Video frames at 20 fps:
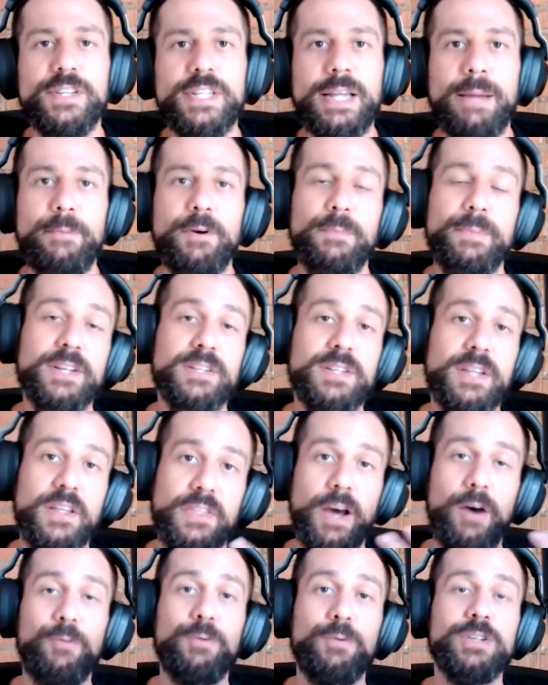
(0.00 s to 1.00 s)
summer because I
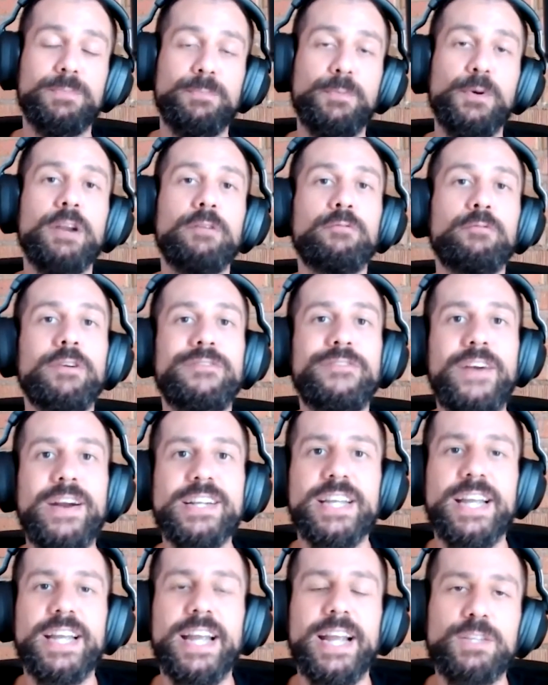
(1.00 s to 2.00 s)
thought it was pretty
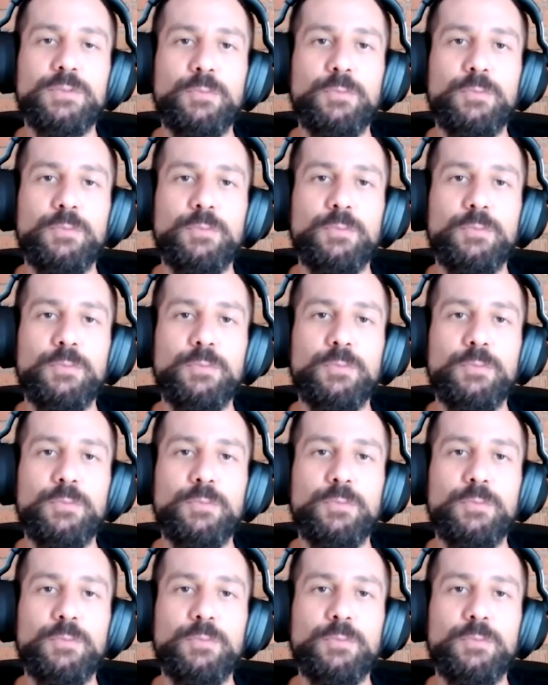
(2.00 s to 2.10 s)
refreshing.